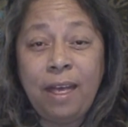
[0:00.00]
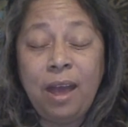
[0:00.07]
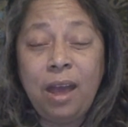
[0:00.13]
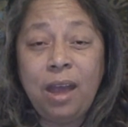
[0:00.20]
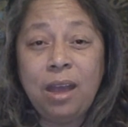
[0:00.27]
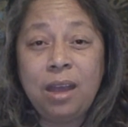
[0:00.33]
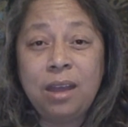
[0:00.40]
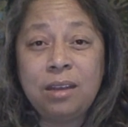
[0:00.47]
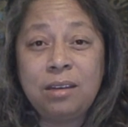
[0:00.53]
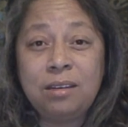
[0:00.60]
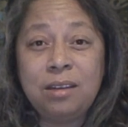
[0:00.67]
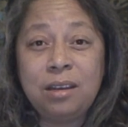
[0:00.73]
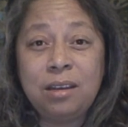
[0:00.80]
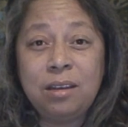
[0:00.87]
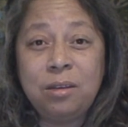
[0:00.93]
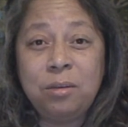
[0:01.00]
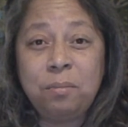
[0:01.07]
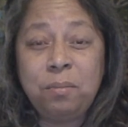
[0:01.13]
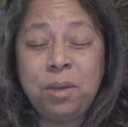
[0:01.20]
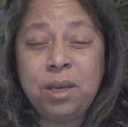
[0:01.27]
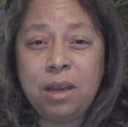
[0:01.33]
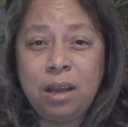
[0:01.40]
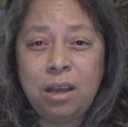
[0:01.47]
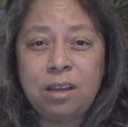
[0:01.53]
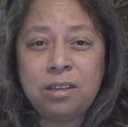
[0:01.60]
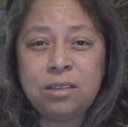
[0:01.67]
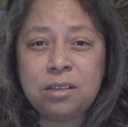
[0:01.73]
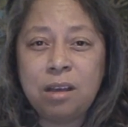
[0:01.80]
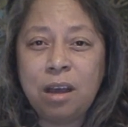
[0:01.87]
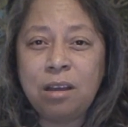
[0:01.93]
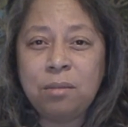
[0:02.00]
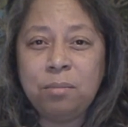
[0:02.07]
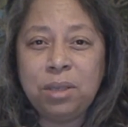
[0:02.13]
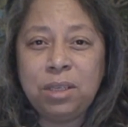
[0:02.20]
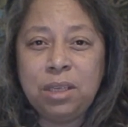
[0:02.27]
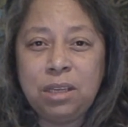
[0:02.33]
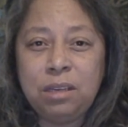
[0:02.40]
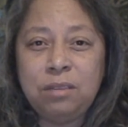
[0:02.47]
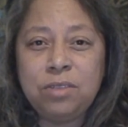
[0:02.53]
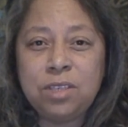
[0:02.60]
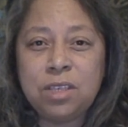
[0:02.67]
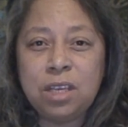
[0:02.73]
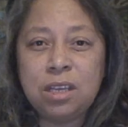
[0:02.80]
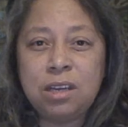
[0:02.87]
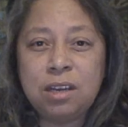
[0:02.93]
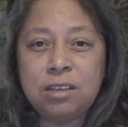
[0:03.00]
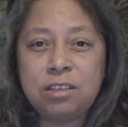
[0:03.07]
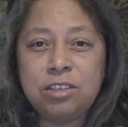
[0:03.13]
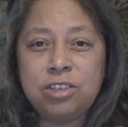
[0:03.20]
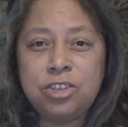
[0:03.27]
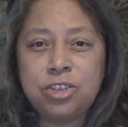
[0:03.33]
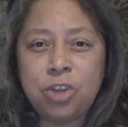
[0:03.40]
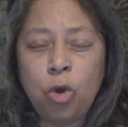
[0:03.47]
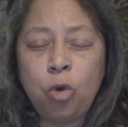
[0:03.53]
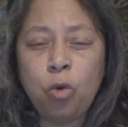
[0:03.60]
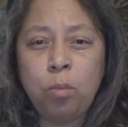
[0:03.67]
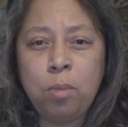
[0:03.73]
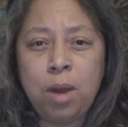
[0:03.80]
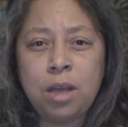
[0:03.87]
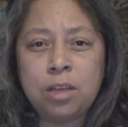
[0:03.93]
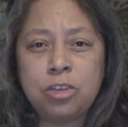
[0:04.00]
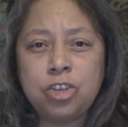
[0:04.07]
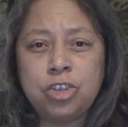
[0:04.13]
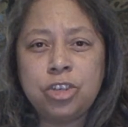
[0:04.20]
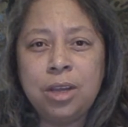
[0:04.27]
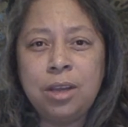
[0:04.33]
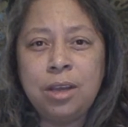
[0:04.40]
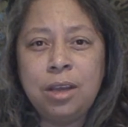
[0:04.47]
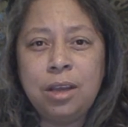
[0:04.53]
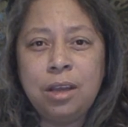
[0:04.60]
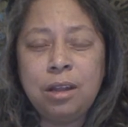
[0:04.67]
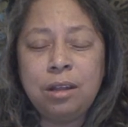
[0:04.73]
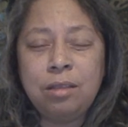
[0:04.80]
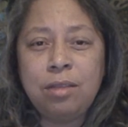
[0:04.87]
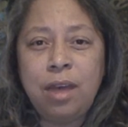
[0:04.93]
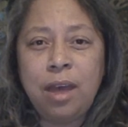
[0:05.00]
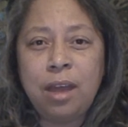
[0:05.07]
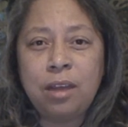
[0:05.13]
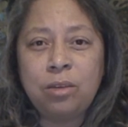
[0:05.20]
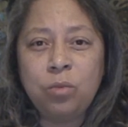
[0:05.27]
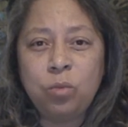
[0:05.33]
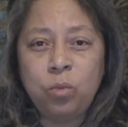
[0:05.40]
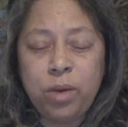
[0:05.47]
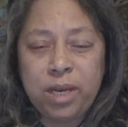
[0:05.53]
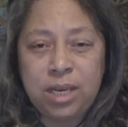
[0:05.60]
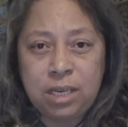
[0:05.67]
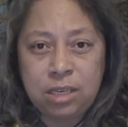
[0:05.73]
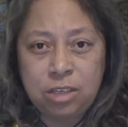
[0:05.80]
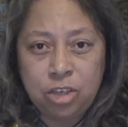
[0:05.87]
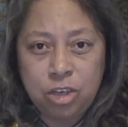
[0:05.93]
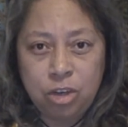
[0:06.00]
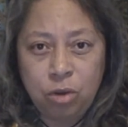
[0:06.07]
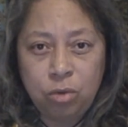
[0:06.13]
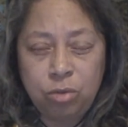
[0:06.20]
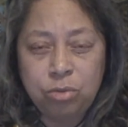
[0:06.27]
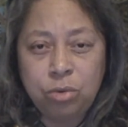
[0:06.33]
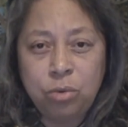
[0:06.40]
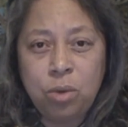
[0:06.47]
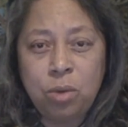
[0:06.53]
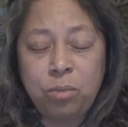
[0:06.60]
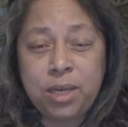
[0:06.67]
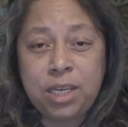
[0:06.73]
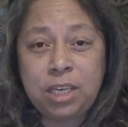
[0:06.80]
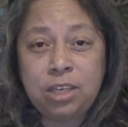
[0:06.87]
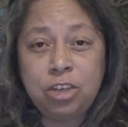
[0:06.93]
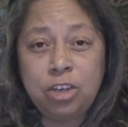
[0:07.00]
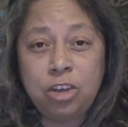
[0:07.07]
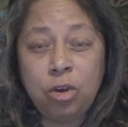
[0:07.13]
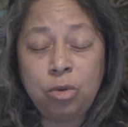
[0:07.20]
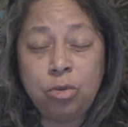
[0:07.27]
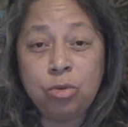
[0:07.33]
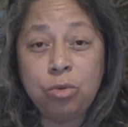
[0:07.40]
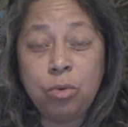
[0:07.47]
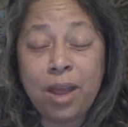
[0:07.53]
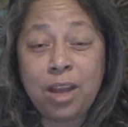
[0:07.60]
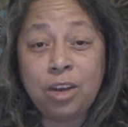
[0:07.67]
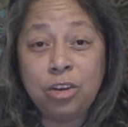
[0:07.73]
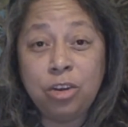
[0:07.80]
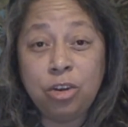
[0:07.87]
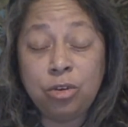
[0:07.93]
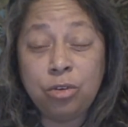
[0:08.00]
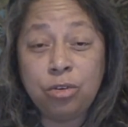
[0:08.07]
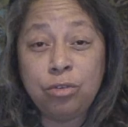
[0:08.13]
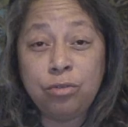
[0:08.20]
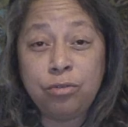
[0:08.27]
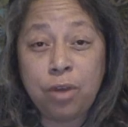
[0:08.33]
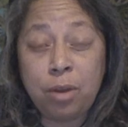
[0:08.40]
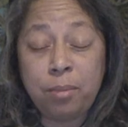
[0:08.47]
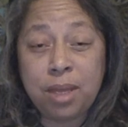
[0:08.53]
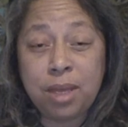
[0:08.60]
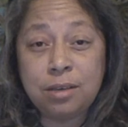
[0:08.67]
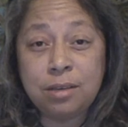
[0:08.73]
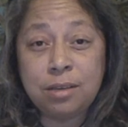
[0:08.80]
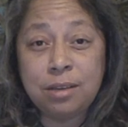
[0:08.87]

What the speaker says: And because God believes in us so much that we need to go through what we need to go through and learn from it,